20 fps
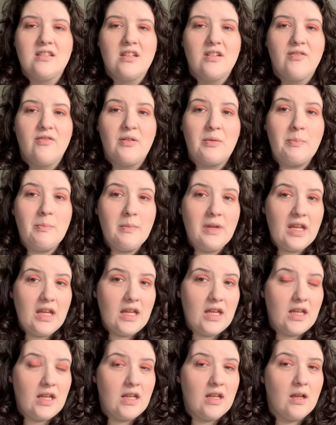for
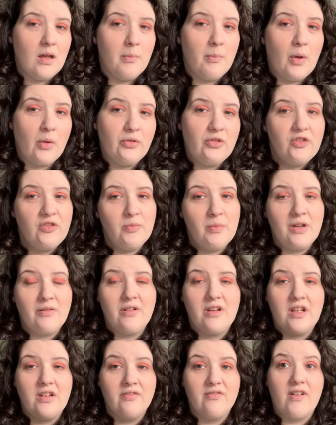me, most of my
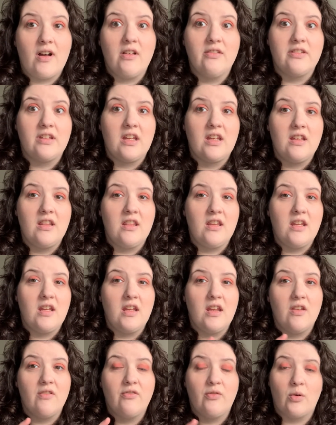reading falls in
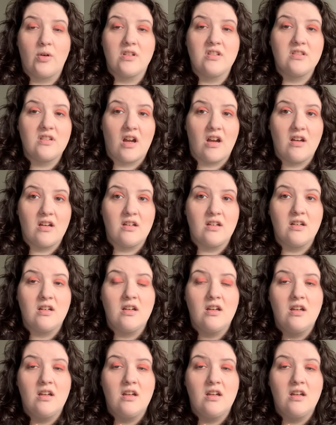the 4-star